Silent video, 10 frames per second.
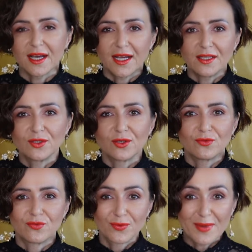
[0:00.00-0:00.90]
I don't
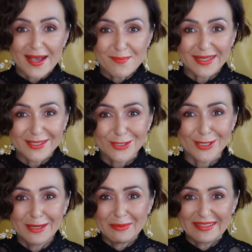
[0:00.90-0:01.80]
know, for my body
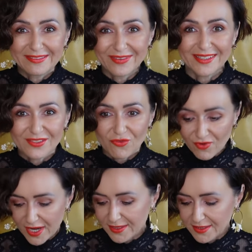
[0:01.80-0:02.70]
shape, it fits
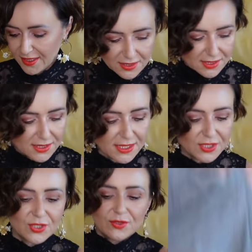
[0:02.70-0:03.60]
great. This is a
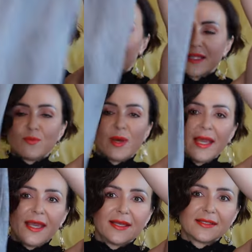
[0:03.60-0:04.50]
suit, these are the
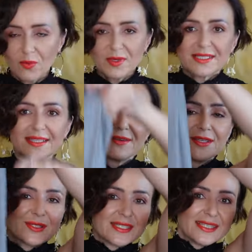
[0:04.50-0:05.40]
pants. Obviously, when
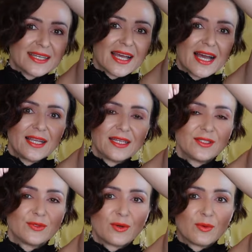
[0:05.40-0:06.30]
you see the color,
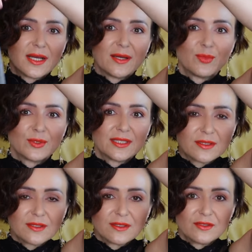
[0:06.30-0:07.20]
you know why I bought
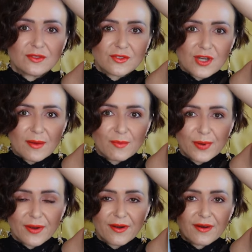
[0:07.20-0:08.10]
the
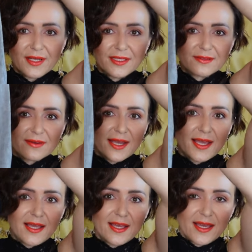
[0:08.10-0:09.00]
jumper in
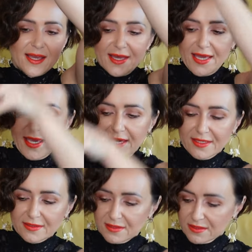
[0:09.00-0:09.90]
gray
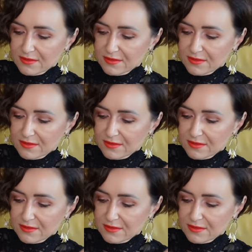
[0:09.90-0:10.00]
and